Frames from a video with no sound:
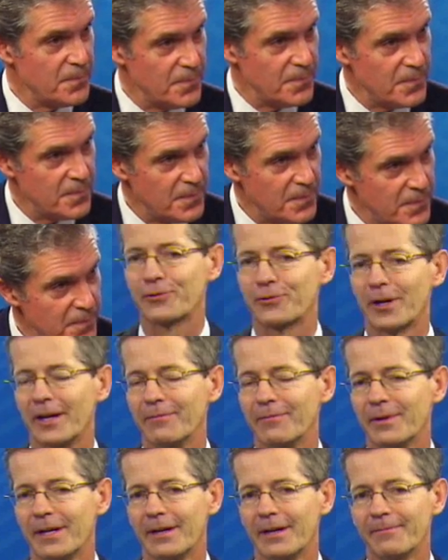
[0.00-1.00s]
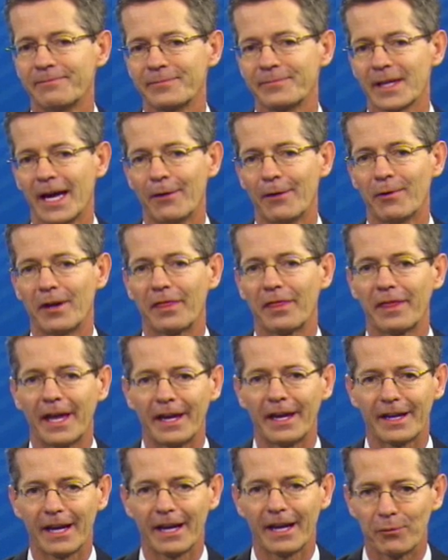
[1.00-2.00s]
Well, that's great. Well, I want to
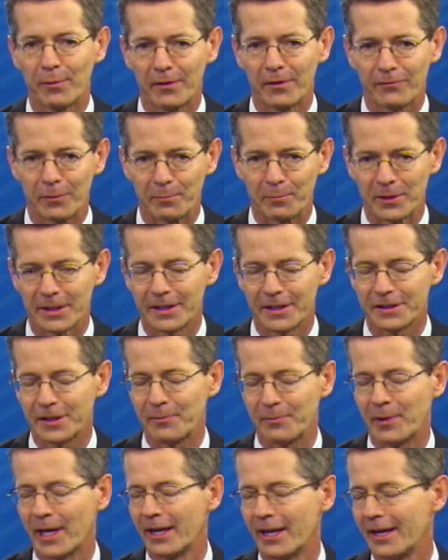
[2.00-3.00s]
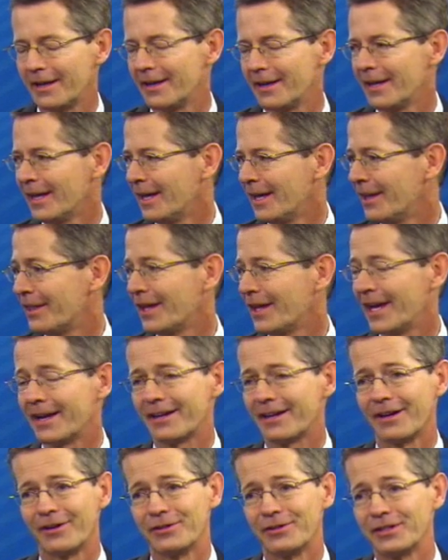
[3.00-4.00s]
thank everyone for participating.
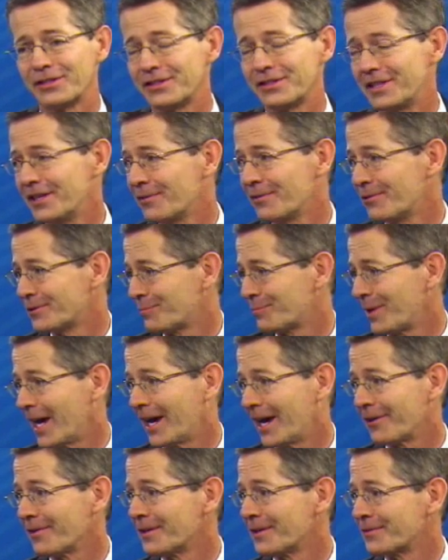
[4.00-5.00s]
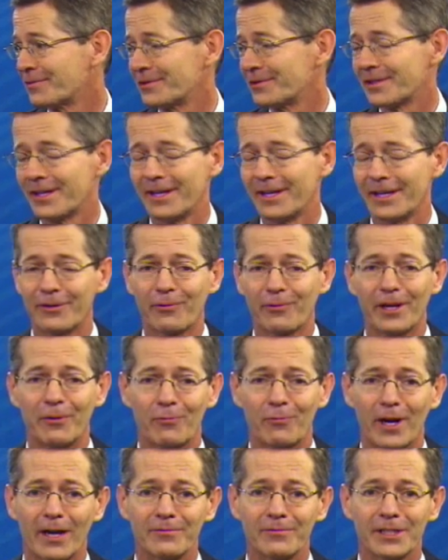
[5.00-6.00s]
Thank our distinguished panel. This was a
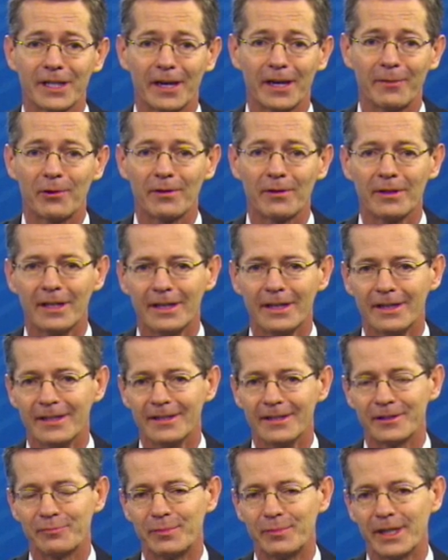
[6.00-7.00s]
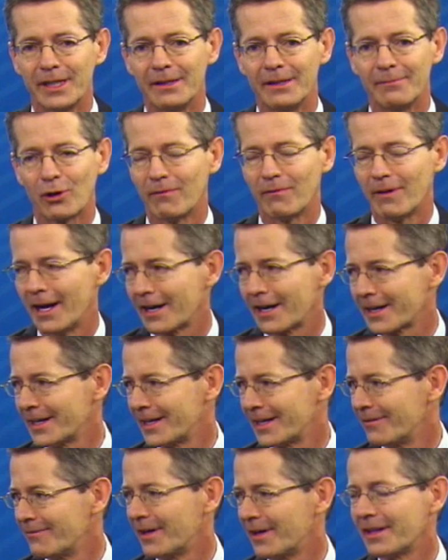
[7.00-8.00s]
great roundtable. It's been
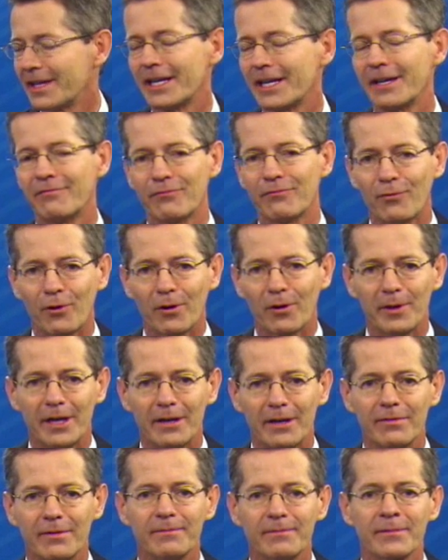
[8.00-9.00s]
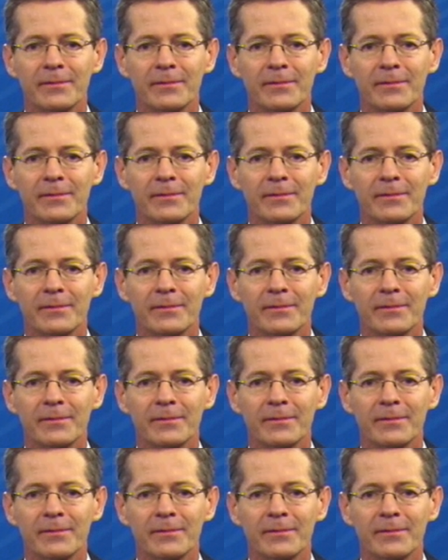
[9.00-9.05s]
provocative, I think informative.